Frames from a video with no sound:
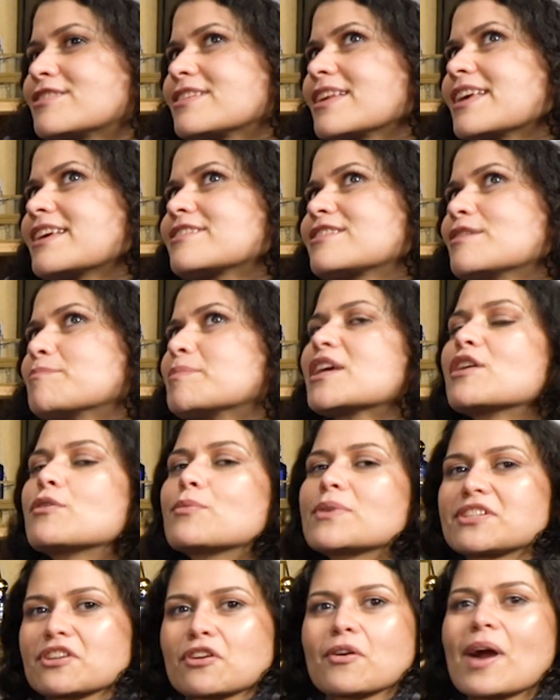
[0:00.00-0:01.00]
like something
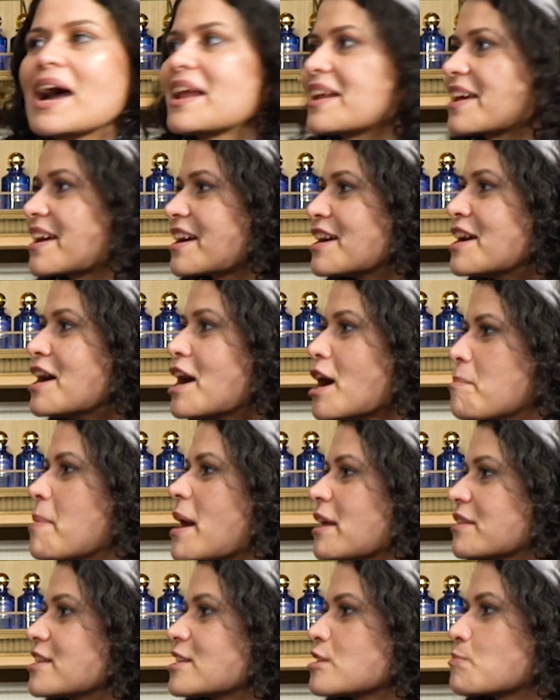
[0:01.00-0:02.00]
aristocratic
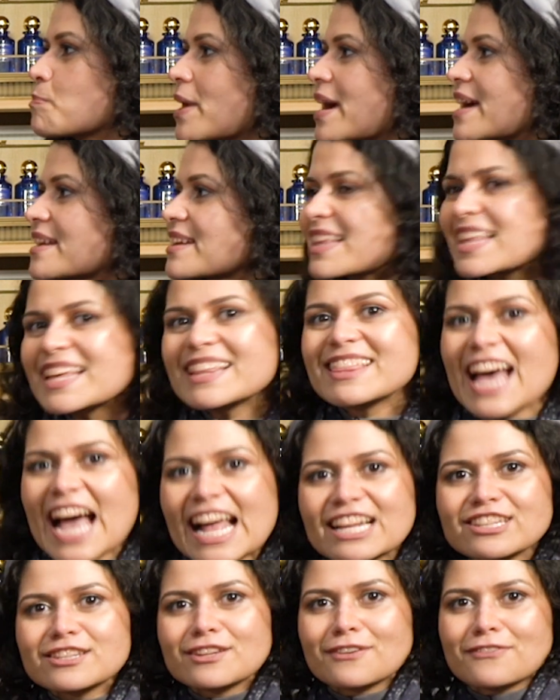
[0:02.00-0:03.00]
about this brand. I think
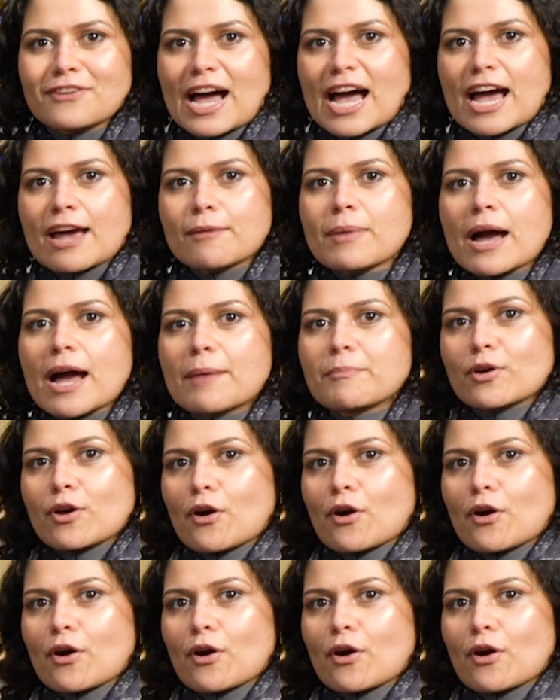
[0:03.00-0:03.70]
that's the vibe I'm